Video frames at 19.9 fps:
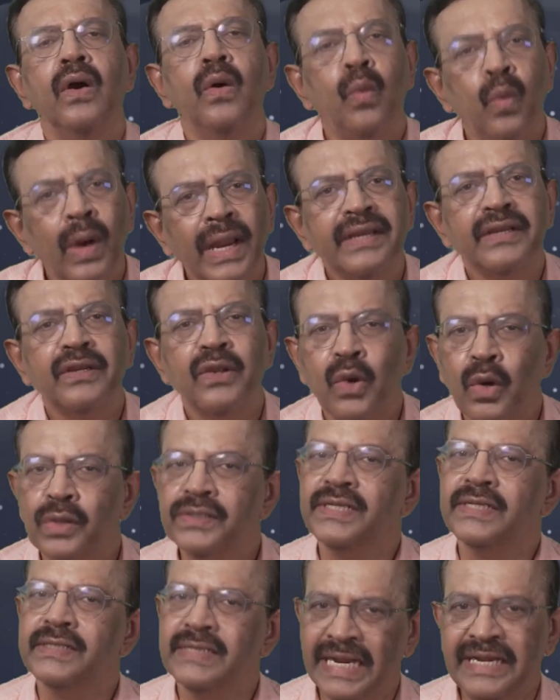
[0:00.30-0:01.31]
What
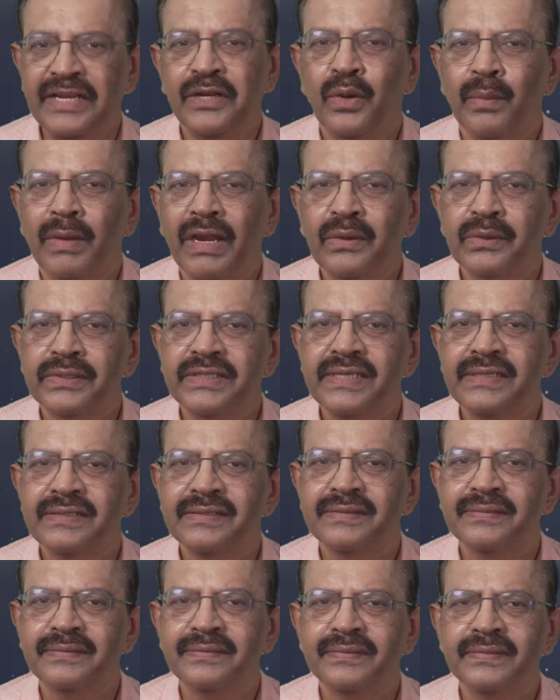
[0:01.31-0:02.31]
causes
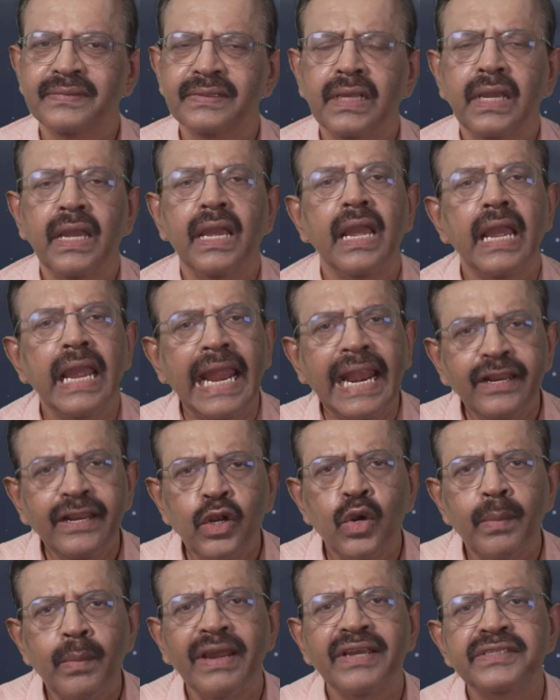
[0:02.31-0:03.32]
adenomyosis?
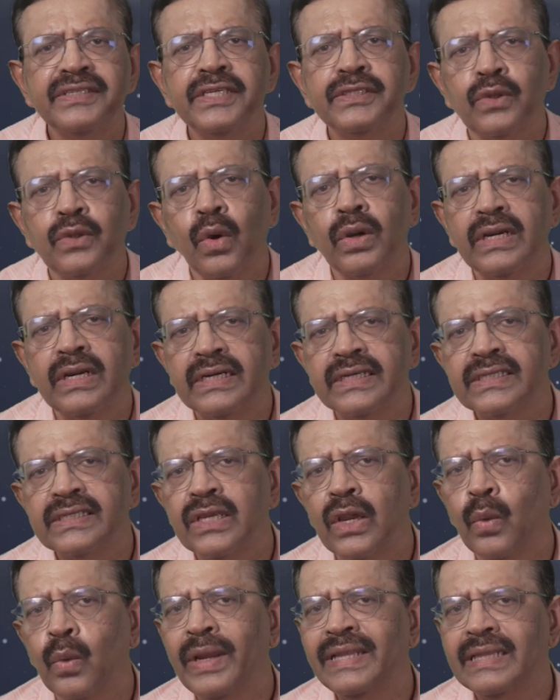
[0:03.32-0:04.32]
Adenomyosis
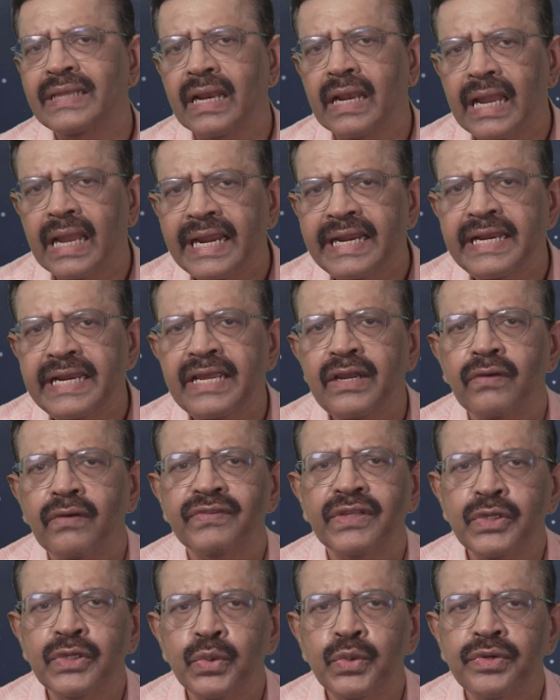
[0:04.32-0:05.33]
occurs when the lining of
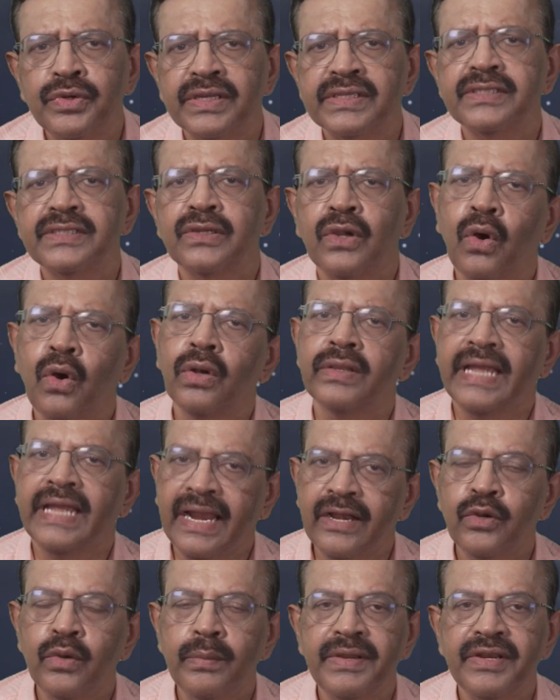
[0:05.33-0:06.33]
the uterus called the
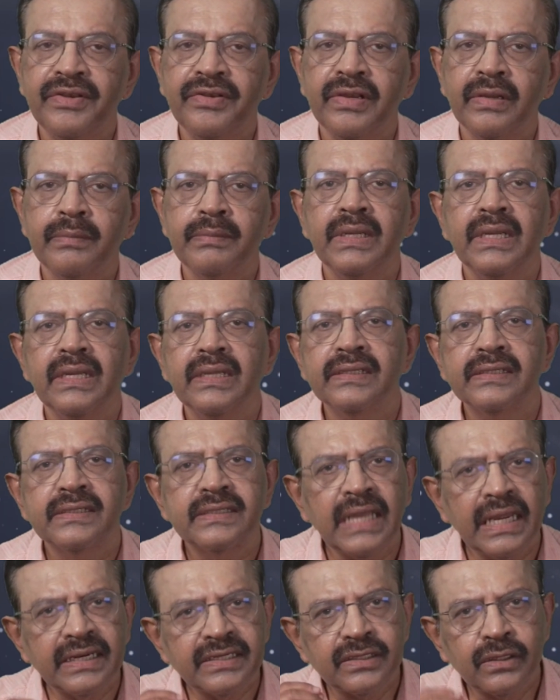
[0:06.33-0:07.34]
endometrium
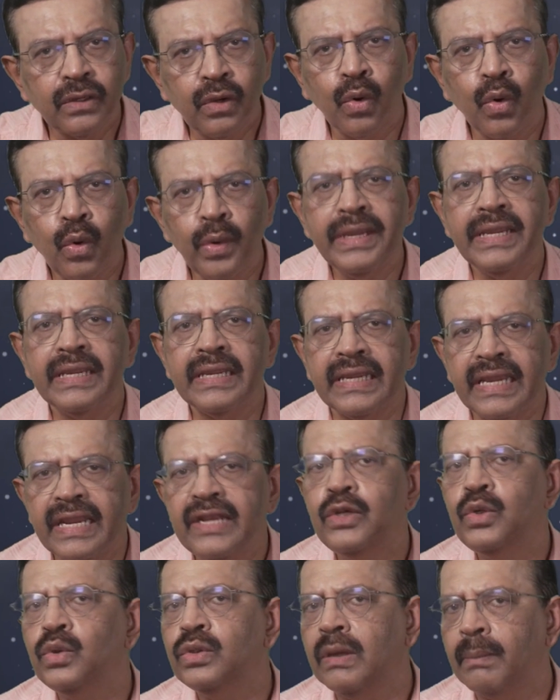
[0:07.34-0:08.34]
starts growing
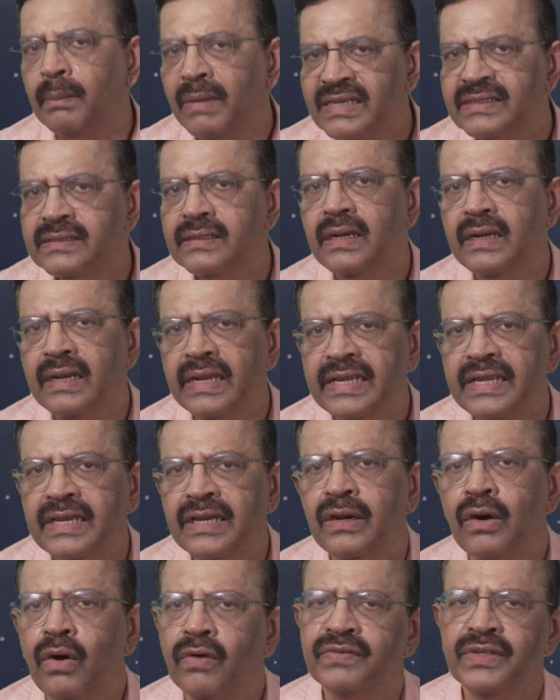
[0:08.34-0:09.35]
into the muscle layer
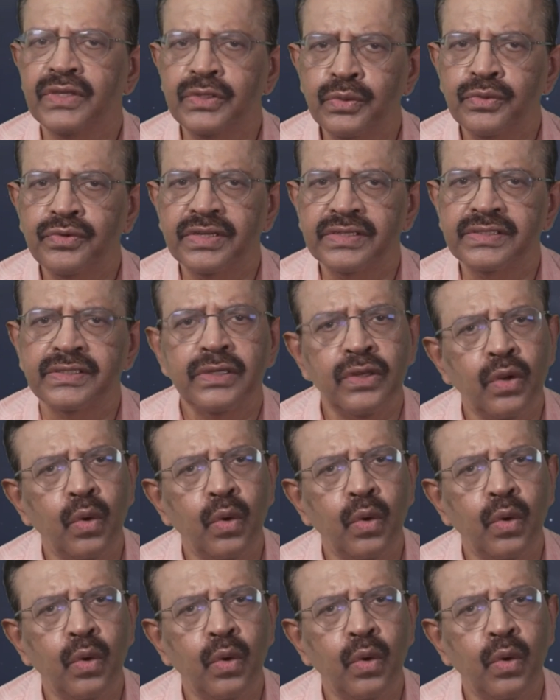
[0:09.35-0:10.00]
of the uterus